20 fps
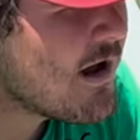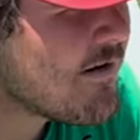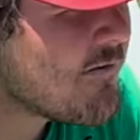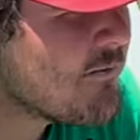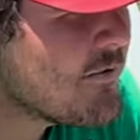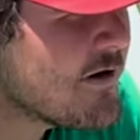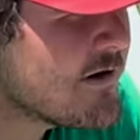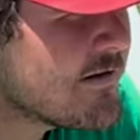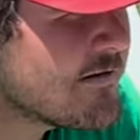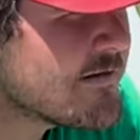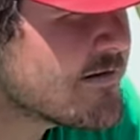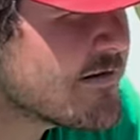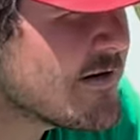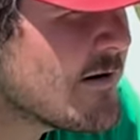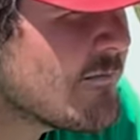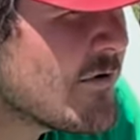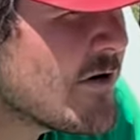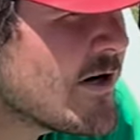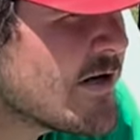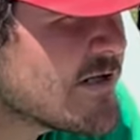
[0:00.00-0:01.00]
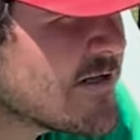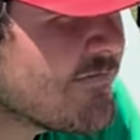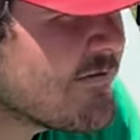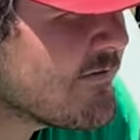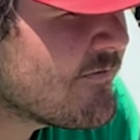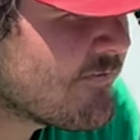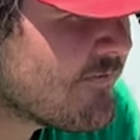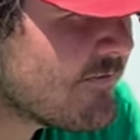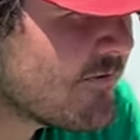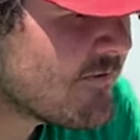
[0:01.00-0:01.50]
everybody in the same range if, if
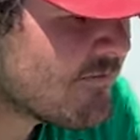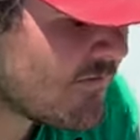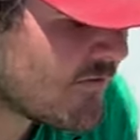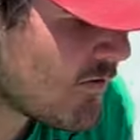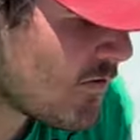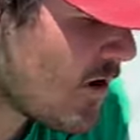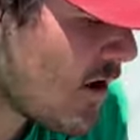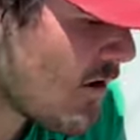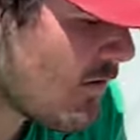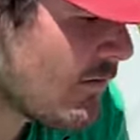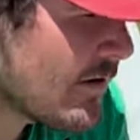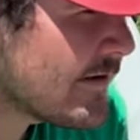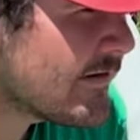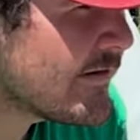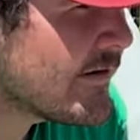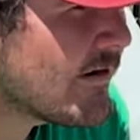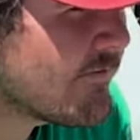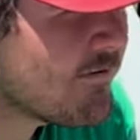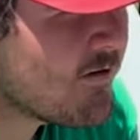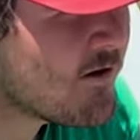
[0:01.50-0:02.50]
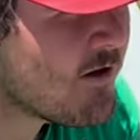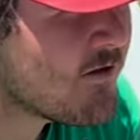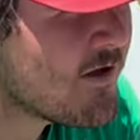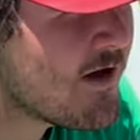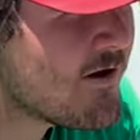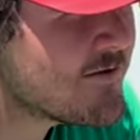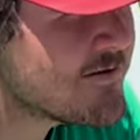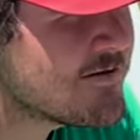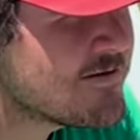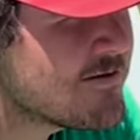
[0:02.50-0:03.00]
they're all right, if all the
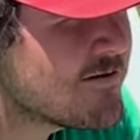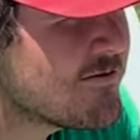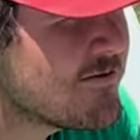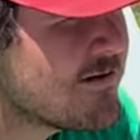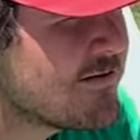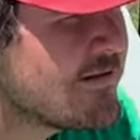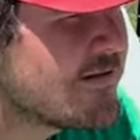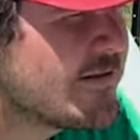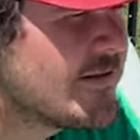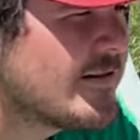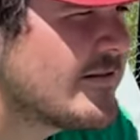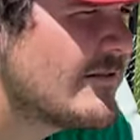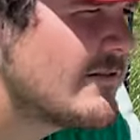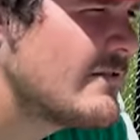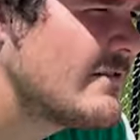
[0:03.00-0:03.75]
houses are right together.